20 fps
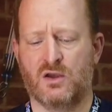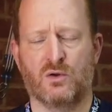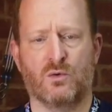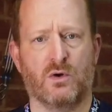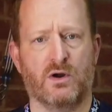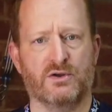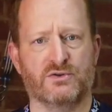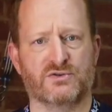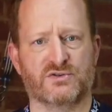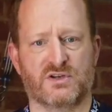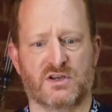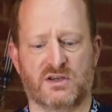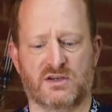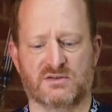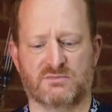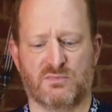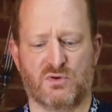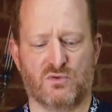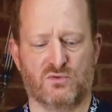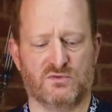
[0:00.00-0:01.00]
quite interesting
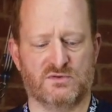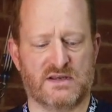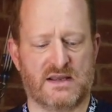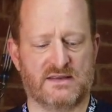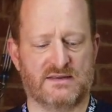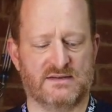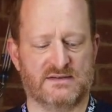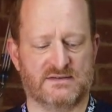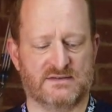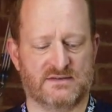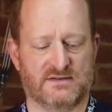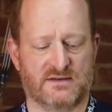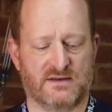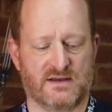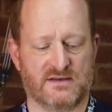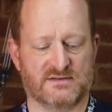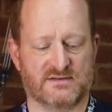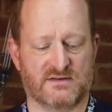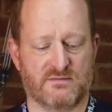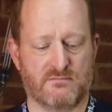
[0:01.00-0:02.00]
because Paul's had this
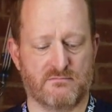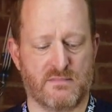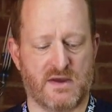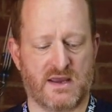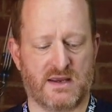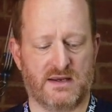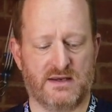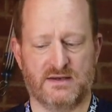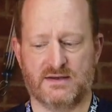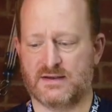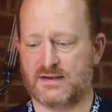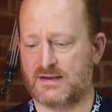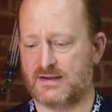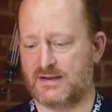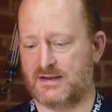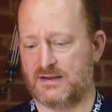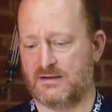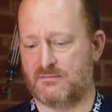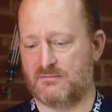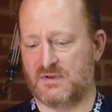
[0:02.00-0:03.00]
custom made
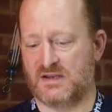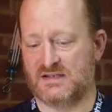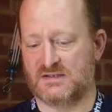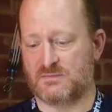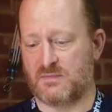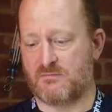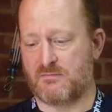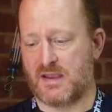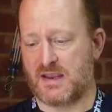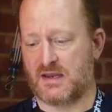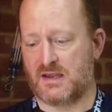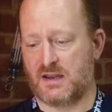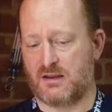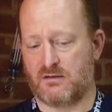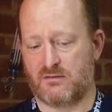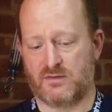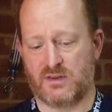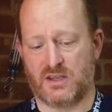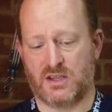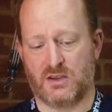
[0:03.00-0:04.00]
and it's been made
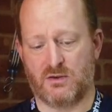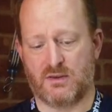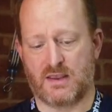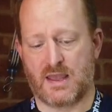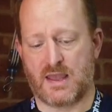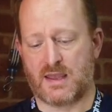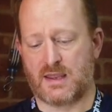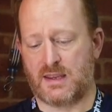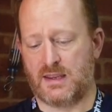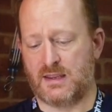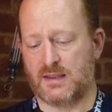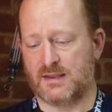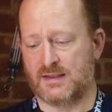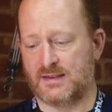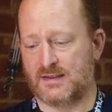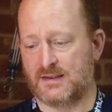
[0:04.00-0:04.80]
here in the UK.